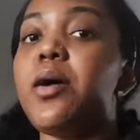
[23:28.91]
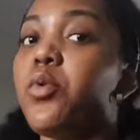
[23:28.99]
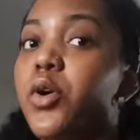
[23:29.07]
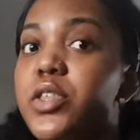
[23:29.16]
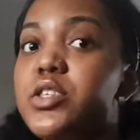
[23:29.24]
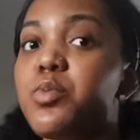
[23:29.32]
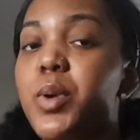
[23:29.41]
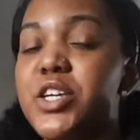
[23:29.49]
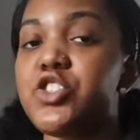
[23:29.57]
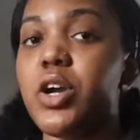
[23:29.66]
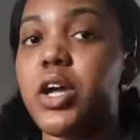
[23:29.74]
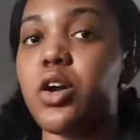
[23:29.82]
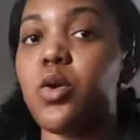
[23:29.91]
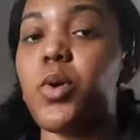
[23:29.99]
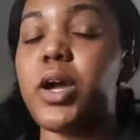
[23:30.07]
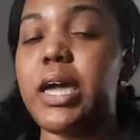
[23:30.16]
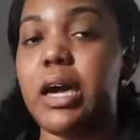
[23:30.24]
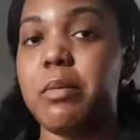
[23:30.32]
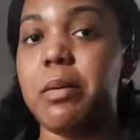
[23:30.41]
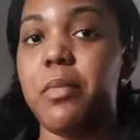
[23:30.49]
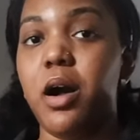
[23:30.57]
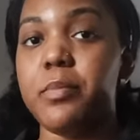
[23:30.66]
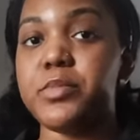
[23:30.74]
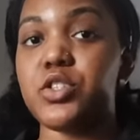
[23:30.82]
I wore this waist trainer working out of my
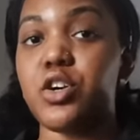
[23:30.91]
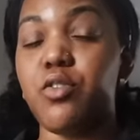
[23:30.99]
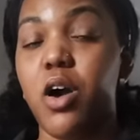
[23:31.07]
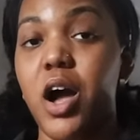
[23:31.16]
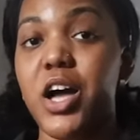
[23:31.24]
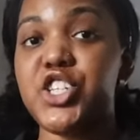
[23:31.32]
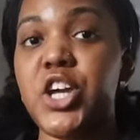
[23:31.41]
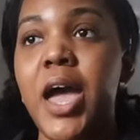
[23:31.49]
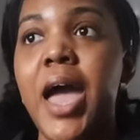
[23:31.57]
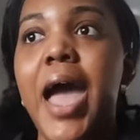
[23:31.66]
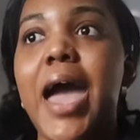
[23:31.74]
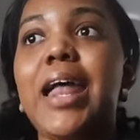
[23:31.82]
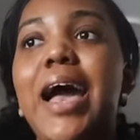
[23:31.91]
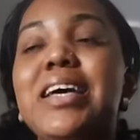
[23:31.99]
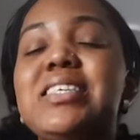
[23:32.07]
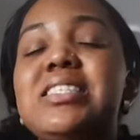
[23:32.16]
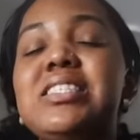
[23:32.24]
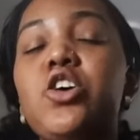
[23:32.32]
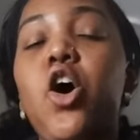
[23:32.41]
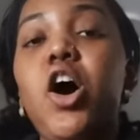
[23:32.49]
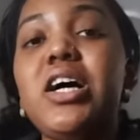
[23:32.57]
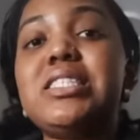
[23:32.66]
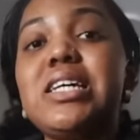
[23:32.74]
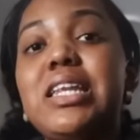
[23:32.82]
mom's garage, and I
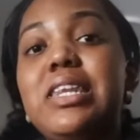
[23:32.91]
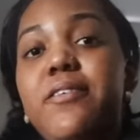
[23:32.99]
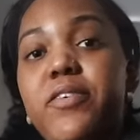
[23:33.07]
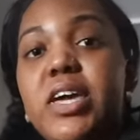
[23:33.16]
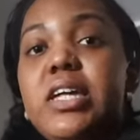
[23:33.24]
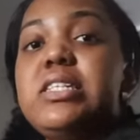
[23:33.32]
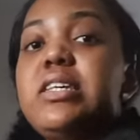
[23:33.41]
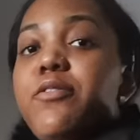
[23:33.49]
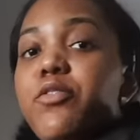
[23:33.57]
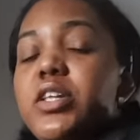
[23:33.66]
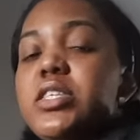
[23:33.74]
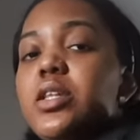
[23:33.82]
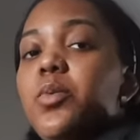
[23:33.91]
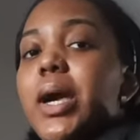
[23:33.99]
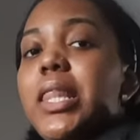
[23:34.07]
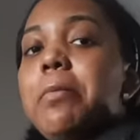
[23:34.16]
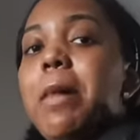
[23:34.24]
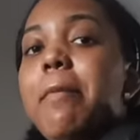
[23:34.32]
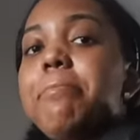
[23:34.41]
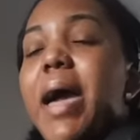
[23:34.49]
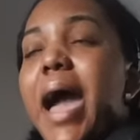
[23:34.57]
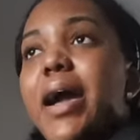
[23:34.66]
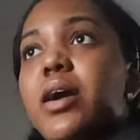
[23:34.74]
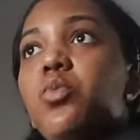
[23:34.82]
saw a significant difference in the way that my
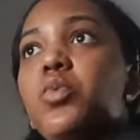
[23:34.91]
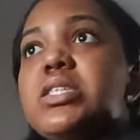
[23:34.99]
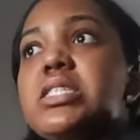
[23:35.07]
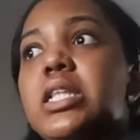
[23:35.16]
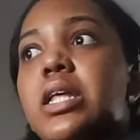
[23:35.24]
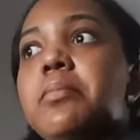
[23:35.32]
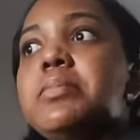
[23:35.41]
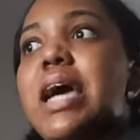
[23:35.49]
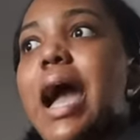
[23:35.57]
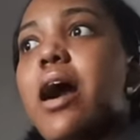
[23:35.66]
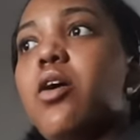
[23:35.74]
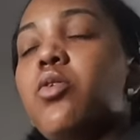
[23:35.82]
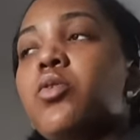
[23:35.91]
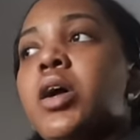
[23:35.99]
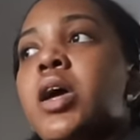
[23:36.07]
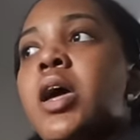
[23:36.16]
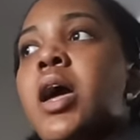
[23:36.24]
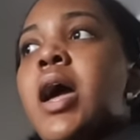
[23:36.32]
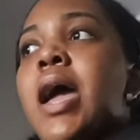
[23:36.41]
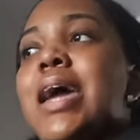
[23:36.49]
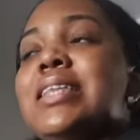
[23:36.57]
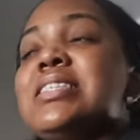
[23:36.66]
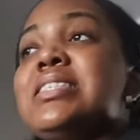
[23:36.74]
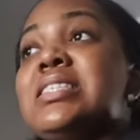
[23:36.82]
back was slimmed out
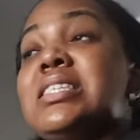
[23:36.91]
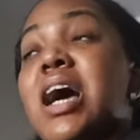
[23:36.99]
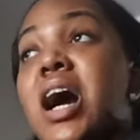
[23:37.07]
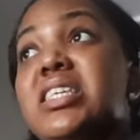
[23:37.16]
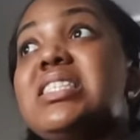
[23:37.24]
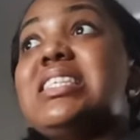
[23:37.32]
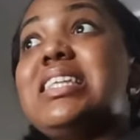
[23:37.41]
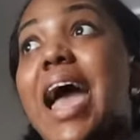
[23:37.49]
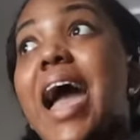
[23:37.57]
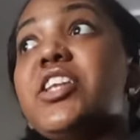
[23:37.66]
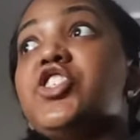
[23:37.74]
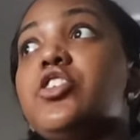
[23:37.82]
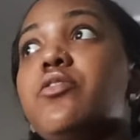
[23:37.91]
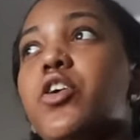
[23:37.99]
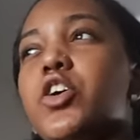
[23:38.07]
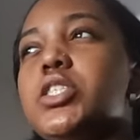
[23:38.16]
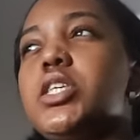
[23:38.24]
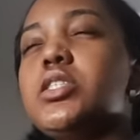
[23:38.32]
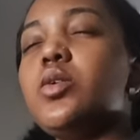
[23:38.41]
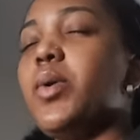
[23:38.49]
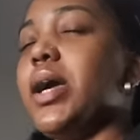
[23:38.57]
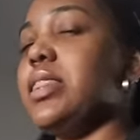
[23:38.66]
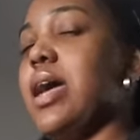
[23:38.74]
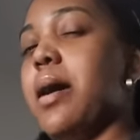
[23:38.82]
and snatched versus the
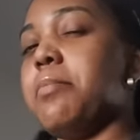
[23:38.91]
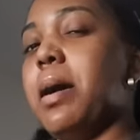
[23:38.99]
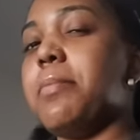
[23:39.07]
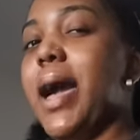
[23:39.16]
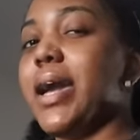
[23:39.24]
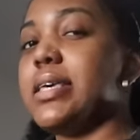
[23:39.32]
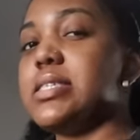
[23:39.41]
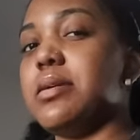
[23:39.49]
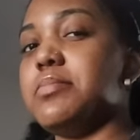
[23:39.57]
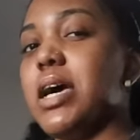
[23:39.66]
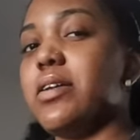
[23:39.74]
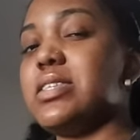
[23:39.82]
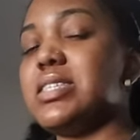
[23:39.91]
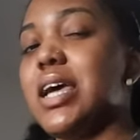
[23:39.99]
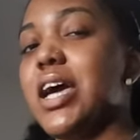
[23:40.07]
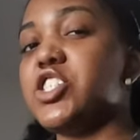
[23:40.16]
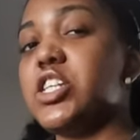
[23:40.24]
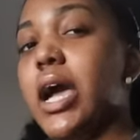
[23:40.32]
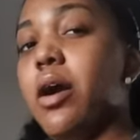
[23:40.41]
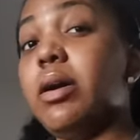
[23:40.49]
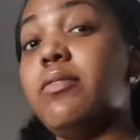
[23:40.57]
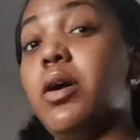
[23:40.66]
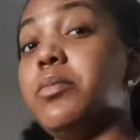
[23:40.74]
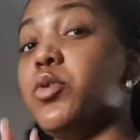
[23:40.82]
way that my back is slimmed out and snatched now,
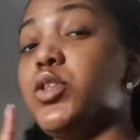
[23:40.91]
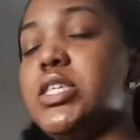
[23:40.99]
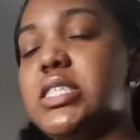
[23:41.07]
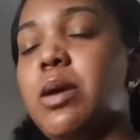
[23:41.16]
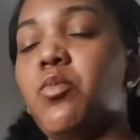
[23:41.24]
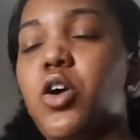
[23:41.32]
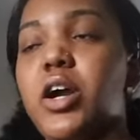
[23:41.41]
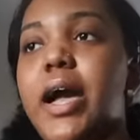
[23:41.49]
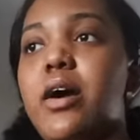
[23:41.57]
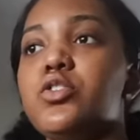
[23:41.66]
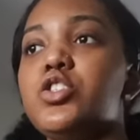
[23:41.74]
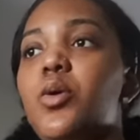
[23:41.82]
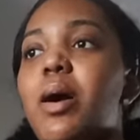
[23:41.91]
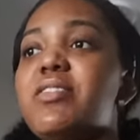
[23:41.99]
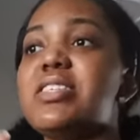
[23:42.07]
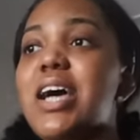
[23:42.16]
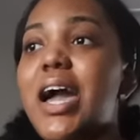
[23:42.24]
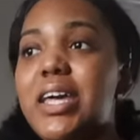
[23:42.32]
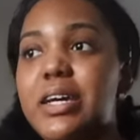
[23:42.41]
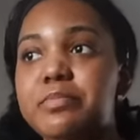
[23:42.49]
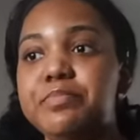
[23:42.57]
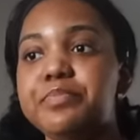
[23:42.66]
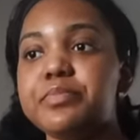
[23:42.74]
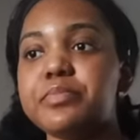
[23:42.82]
even though I'm doing the same workout. So I decided,